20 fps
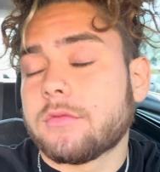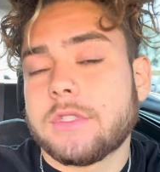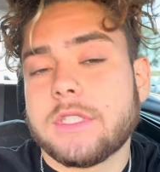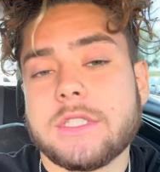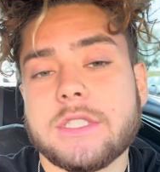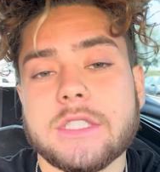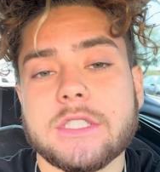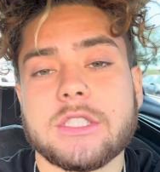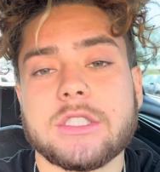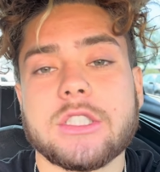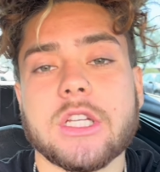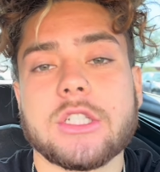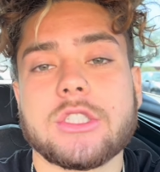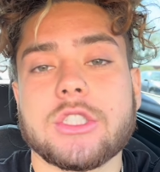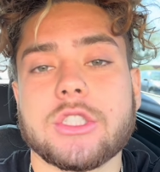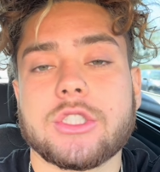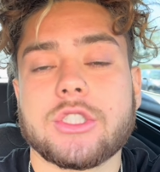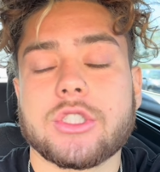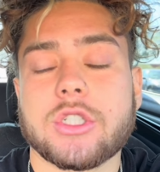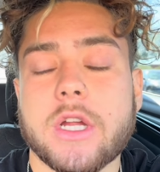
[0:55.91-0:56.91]
This is such
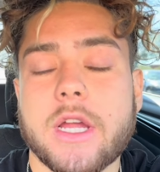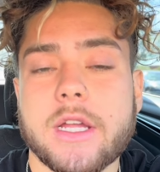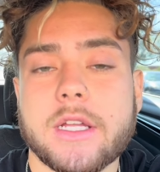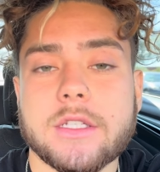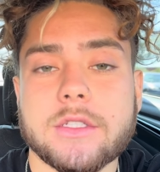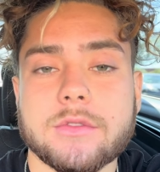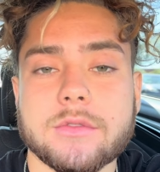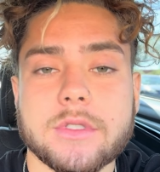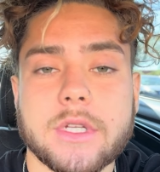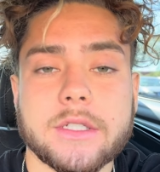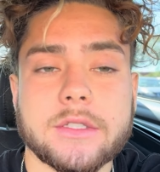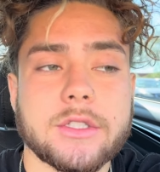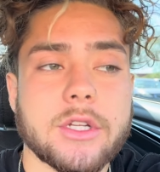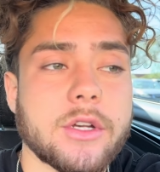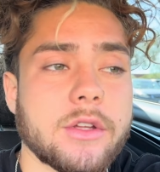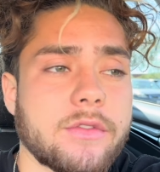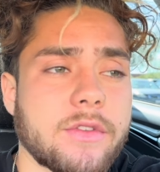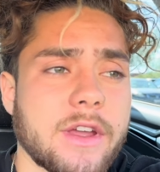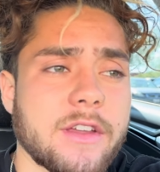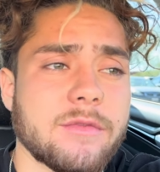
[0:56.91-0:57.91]
a trek. This was like
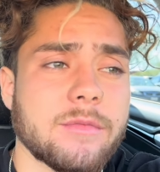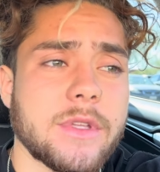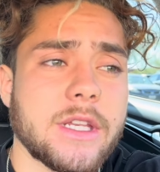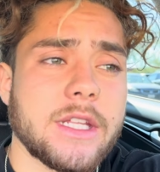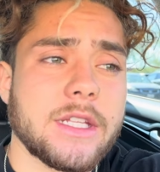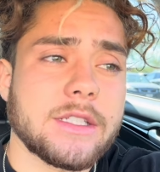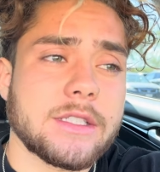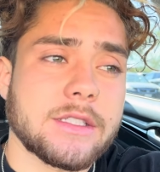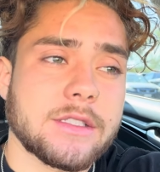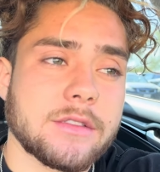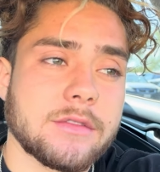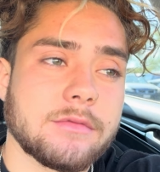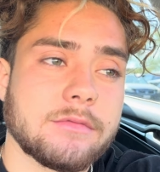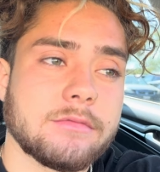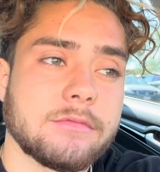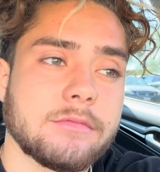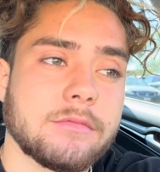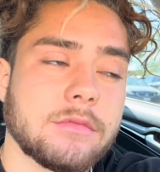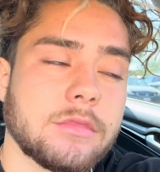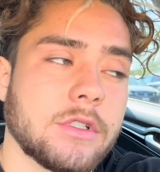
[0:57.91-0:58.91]
35 minutes.
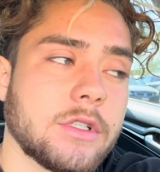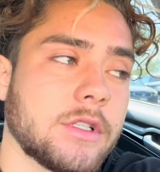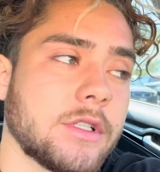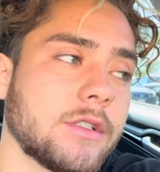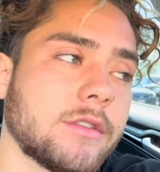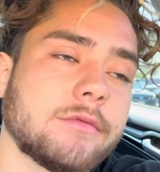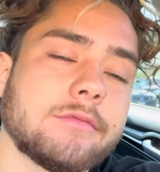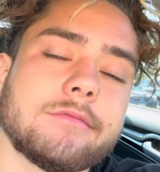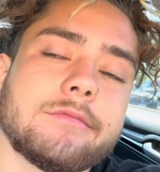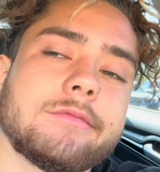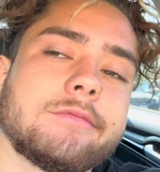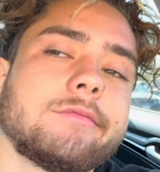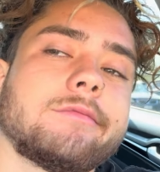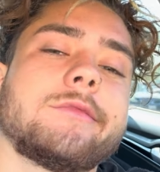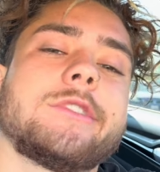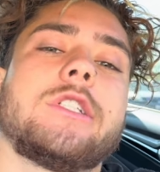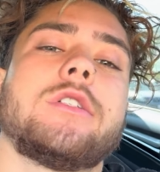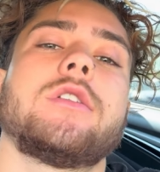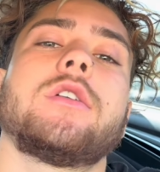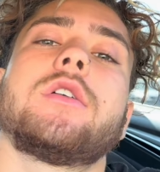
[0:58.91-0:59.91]

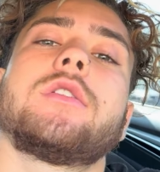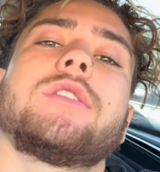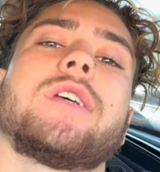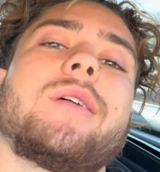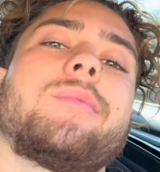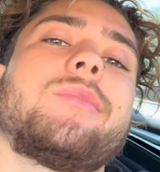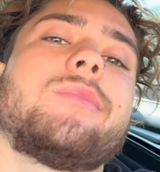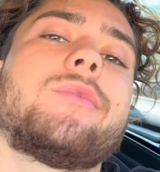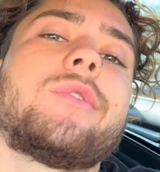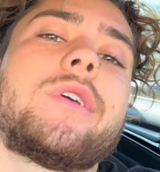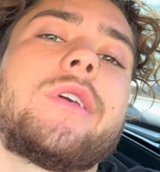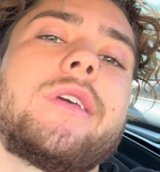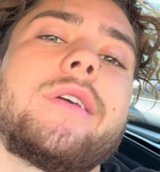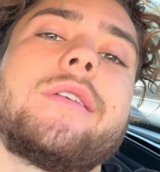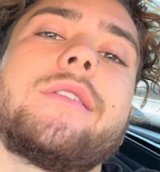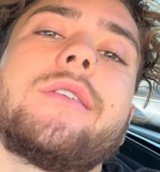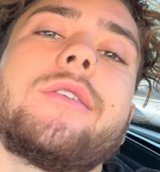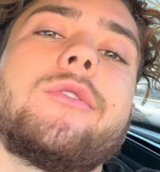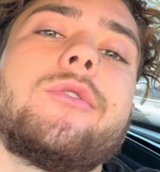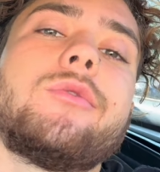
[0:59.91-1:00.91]
I'll tap him when I get
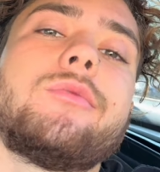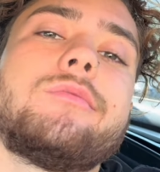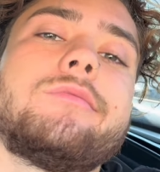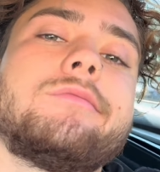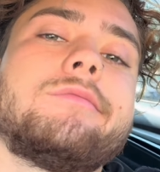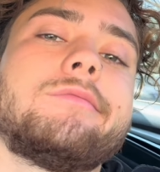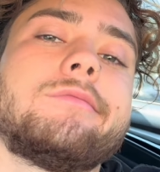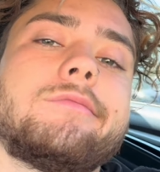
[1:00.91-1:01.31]
home.